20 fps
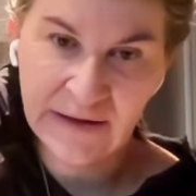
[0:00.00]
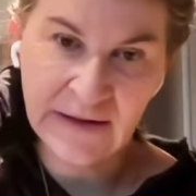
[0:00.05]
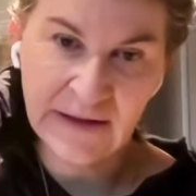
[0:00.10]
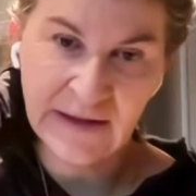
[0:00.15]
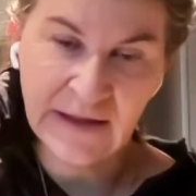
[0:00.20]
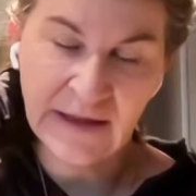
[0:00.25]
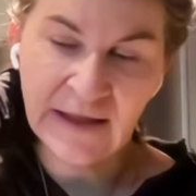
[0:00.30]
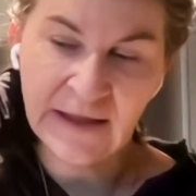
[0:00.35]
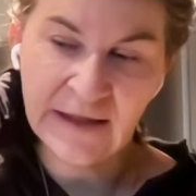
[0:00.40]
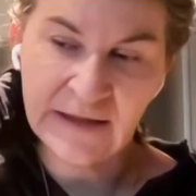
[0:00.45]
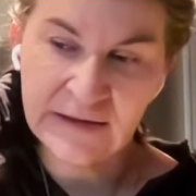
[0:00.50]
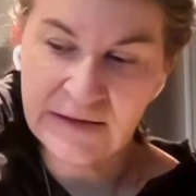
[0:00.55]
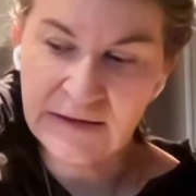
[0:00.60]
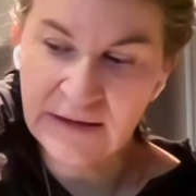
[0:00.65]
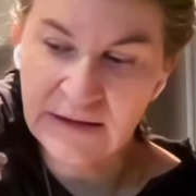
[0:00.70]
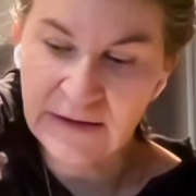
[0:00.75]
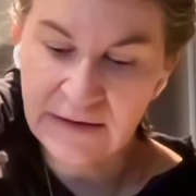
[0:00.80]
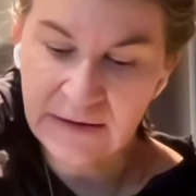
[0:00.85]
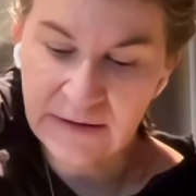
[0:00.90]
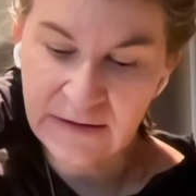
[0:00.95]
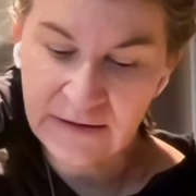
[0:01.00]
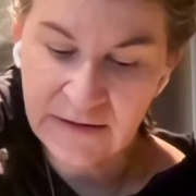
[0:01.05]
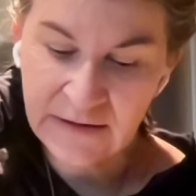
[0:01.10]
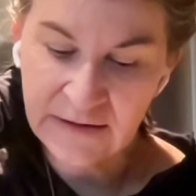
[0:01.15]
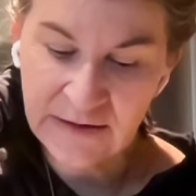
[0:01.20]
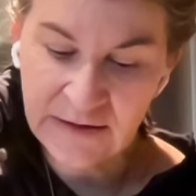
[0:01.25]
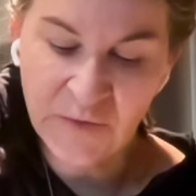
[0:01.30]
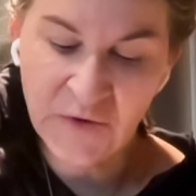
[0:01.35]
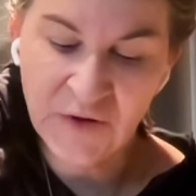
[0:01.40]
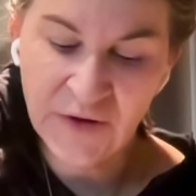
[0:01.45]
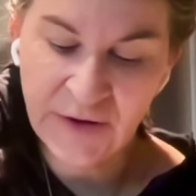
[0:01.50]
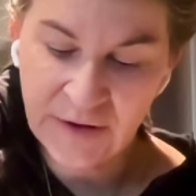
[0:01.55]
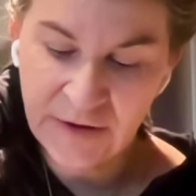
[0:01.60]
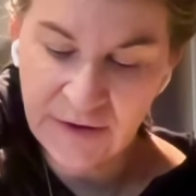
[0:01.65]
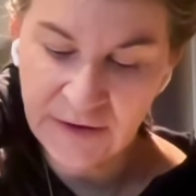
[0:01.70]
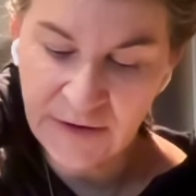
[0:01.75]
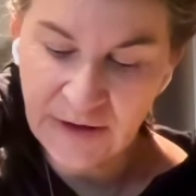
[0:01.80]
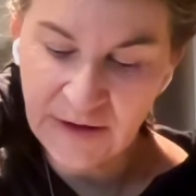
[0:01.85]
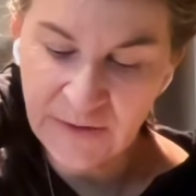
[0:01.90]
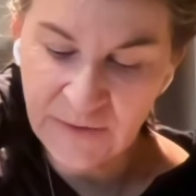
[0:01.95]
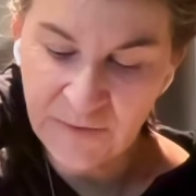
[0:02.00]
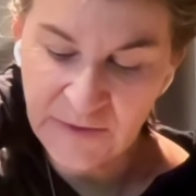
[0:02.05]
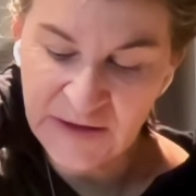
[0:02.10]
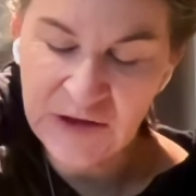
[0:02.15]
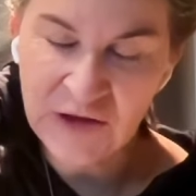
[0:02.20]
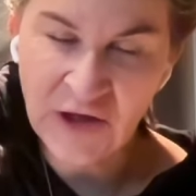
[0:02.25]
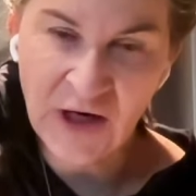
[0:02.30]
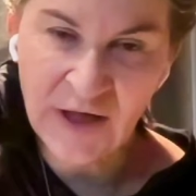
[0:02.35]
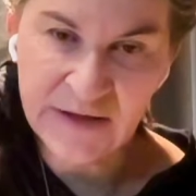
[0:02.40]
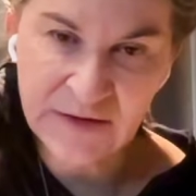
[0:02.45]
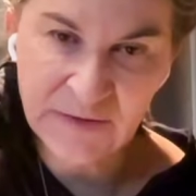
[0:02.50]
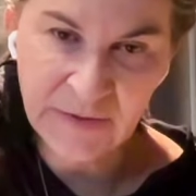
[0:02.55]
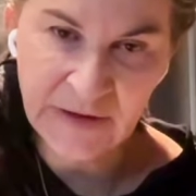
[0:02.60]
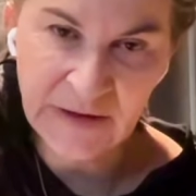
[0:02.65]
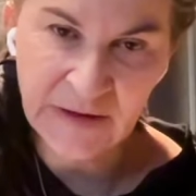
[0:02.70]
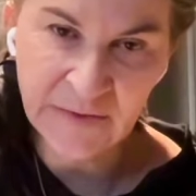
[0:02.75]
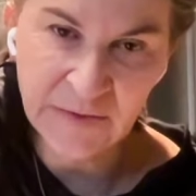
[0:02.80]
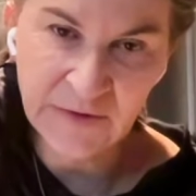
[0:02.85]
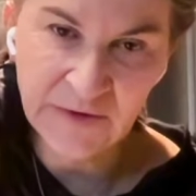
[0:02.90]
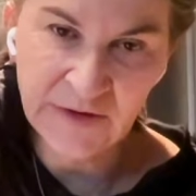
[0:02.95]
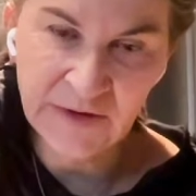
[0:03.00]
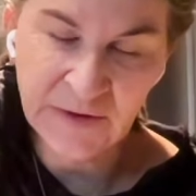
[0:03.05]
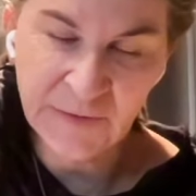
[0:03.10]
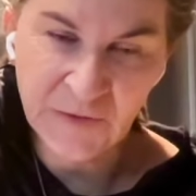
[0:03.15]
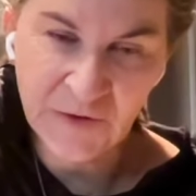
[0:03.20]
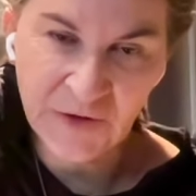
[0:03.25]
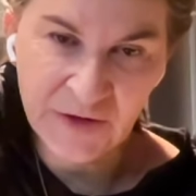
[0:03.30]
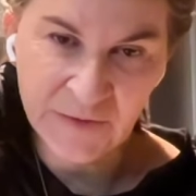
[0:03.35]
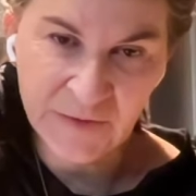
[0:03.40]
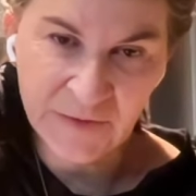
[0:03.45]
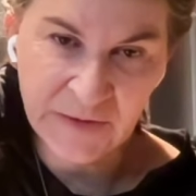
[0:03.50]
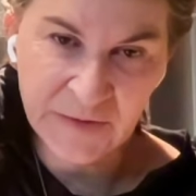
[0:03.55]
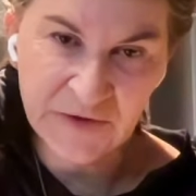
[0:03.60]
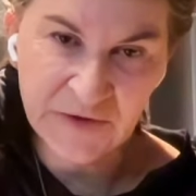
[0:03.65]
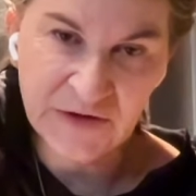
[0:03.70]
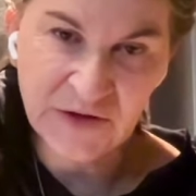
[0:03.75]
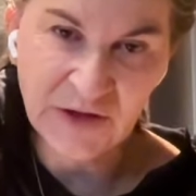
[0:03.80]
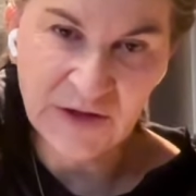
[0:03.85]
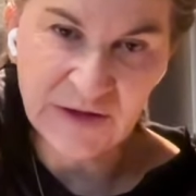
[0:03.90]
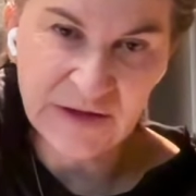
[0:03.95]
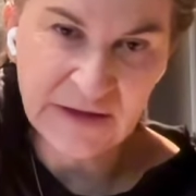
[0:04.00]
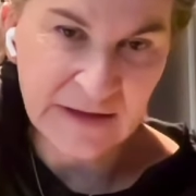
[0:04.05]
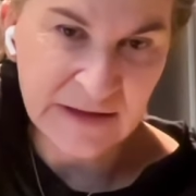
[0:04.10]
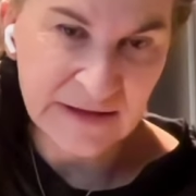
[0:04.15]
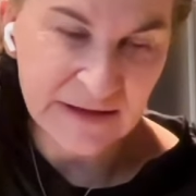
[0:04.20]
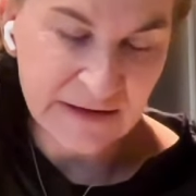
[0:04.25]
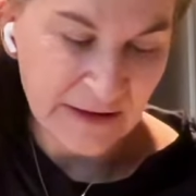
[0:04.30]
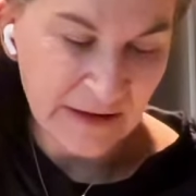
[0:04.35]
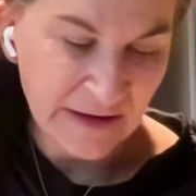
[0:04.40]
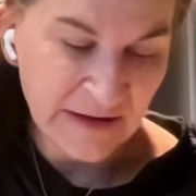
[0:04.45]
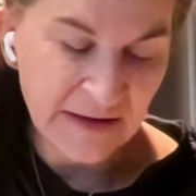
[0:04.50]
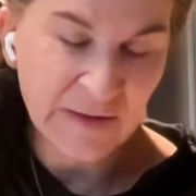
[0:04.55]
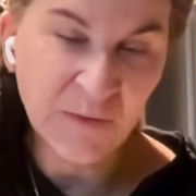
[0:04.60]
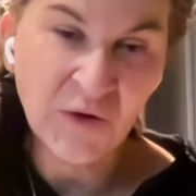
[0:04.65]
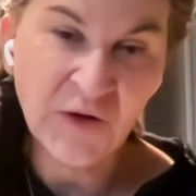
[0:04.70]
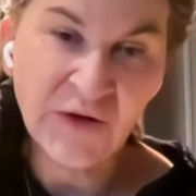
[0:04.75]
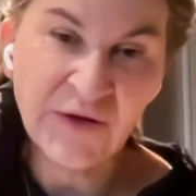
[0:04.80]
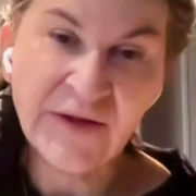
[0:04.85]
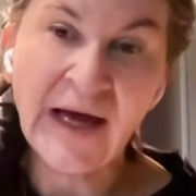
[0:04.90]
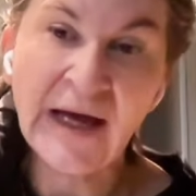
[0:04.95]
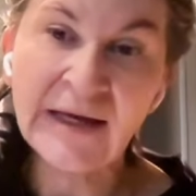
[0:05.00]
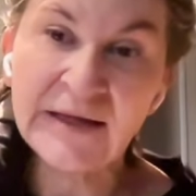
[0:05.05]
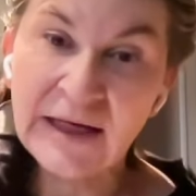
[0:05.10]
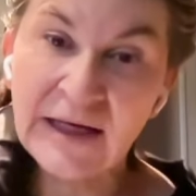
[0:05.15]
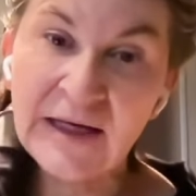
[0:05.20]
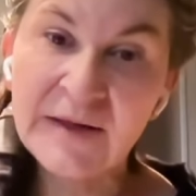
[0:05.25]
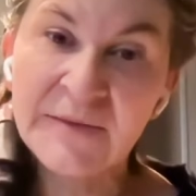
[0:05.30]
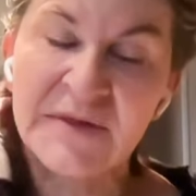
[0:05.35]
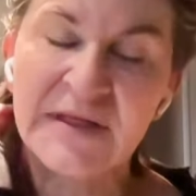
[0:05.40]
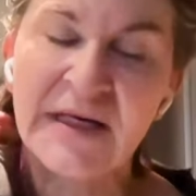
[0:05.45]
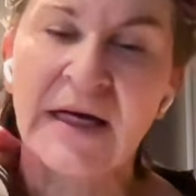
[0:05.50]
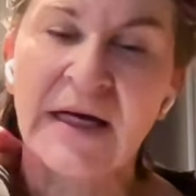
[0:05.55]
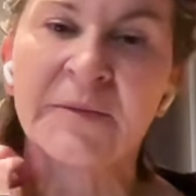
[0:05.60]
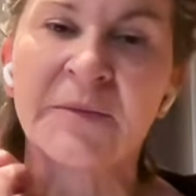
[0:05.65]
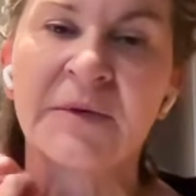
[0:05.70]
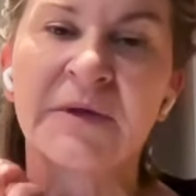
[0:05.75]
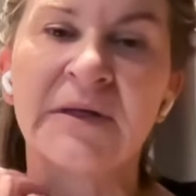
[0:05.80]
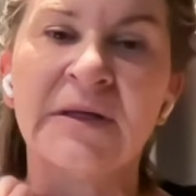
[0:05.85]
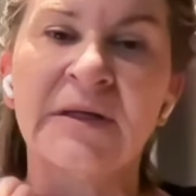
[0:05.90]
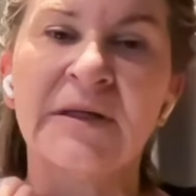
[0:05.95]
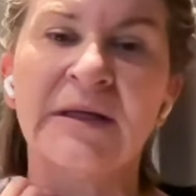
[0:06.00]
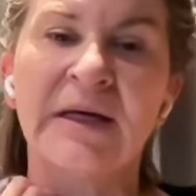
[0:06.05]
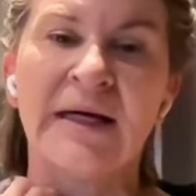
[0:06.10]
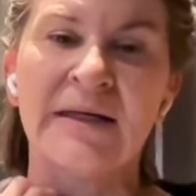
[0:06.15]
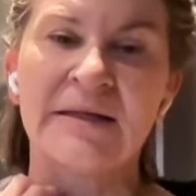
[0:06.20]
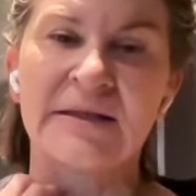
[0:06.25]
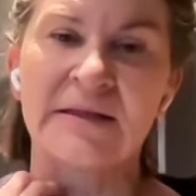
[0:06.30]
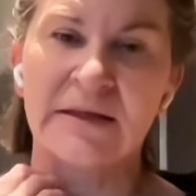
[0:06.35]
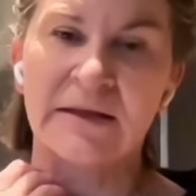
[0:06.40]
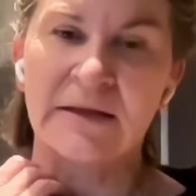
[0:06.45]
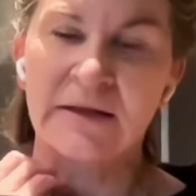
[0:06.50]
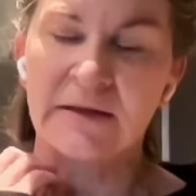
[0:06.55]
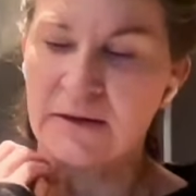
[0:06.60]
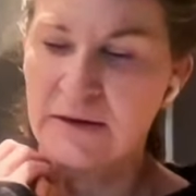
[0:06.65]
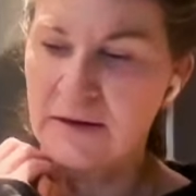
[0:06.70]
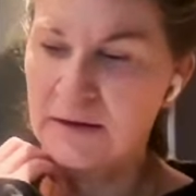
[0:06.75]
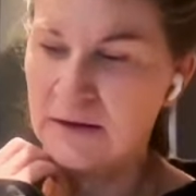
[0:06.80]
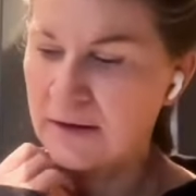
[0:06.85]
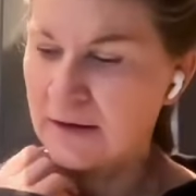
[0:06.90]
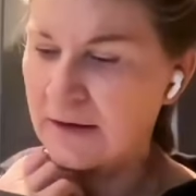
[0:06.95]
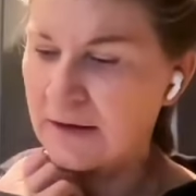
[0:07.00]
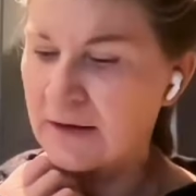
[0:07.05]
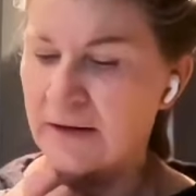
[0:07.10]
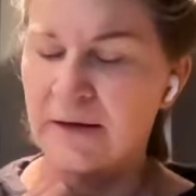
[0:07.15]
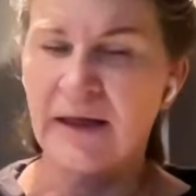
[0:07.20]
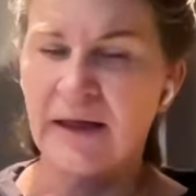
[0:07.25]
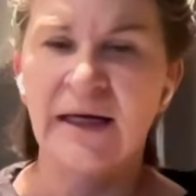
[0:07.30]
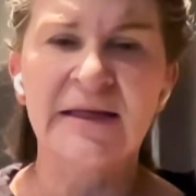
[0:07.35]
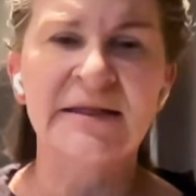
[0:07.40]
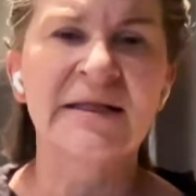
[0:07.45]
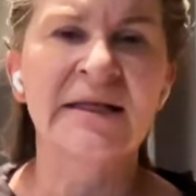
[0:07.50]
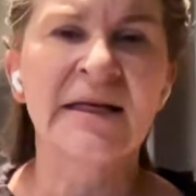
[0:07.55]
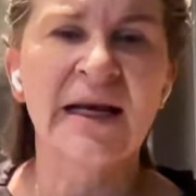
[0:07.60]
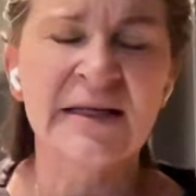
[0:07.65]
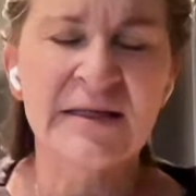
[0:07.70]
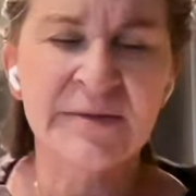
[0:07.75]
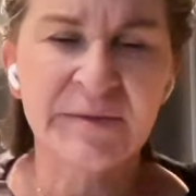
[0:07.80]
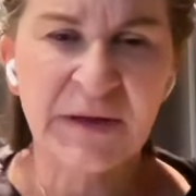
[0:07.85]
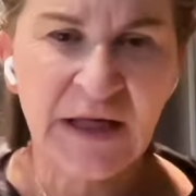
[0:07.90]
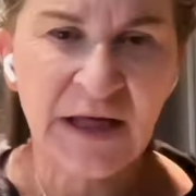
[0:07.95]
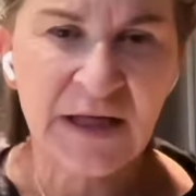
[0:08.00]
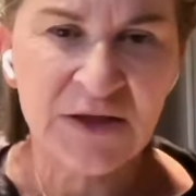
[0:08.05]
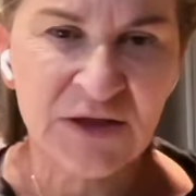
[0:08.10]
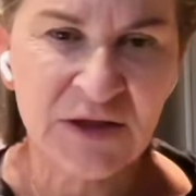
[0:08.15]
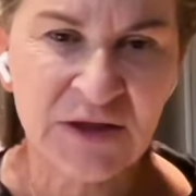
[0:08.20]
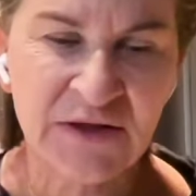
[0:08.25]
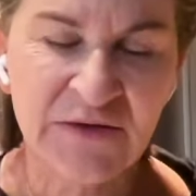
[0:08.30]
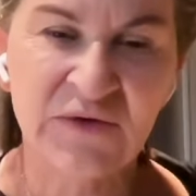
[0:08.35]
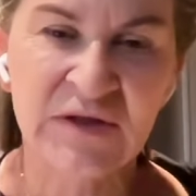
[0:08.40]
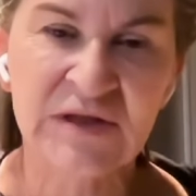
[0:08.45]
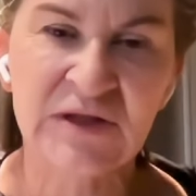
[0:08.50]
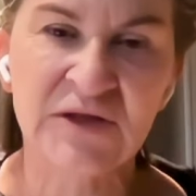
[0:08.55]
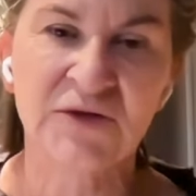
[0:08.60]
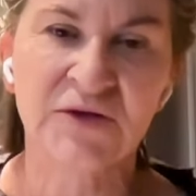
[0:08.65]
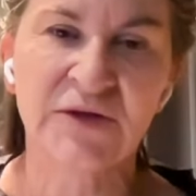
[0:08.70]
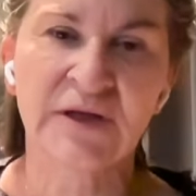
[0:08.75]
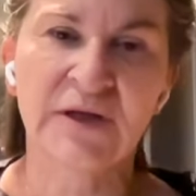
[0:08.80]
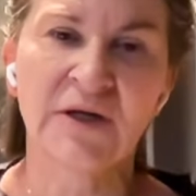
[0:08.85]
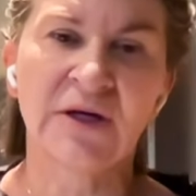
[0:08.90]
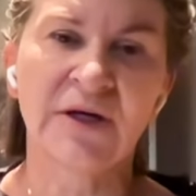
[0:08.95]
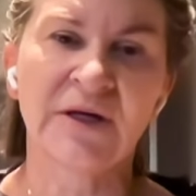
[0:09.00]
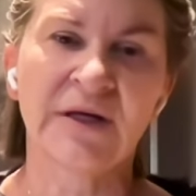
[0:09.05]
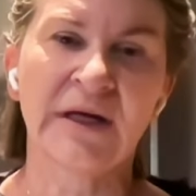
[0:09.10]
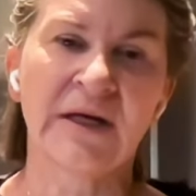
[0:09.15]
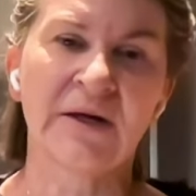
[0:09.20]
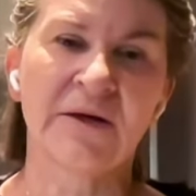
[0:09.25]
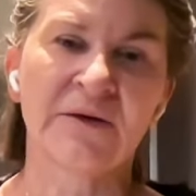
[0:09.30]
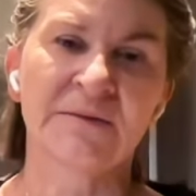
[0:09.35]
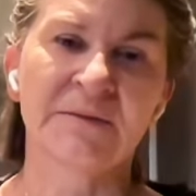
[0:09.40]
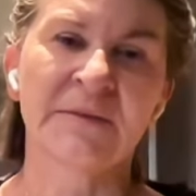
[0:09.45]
and uh the more we talk to people and the more that people talk to us, the more that comes up as a as an explanation of what's going on now.